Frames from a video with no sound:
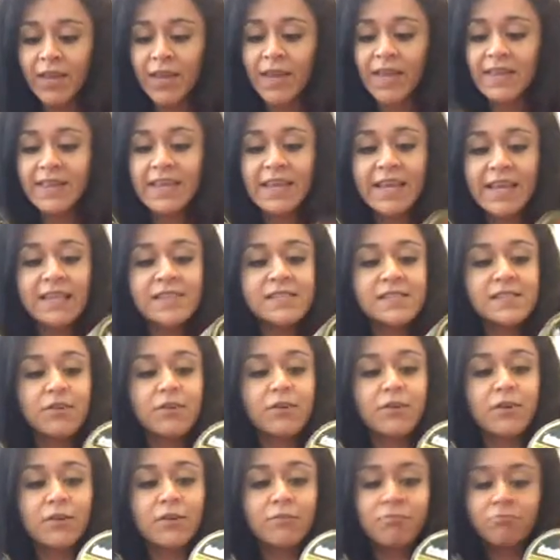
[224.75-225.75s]
And these
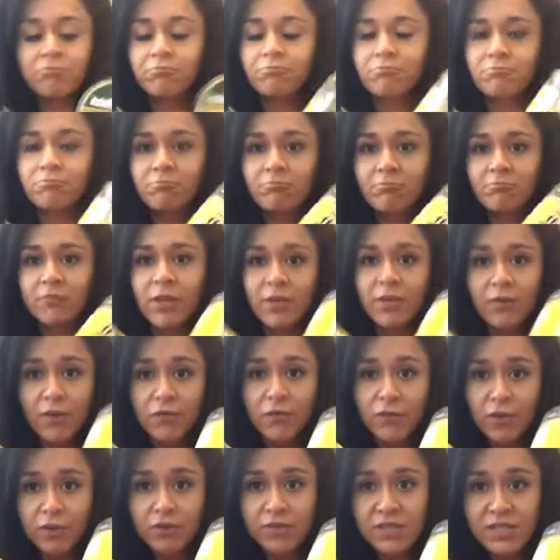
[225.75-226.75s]
are,
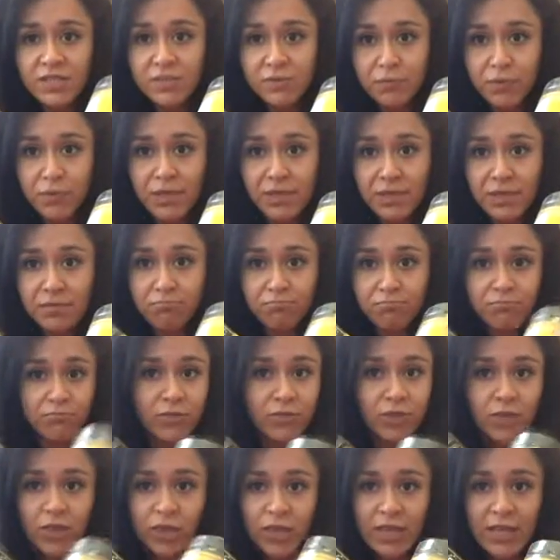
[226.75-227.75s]
if you're into sweet,
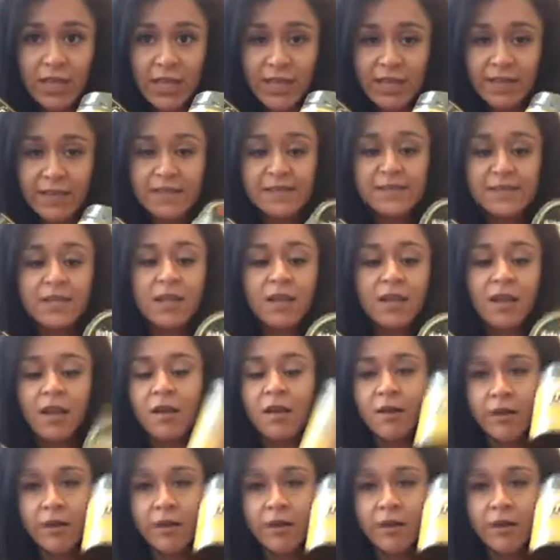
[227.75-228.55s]
good things, then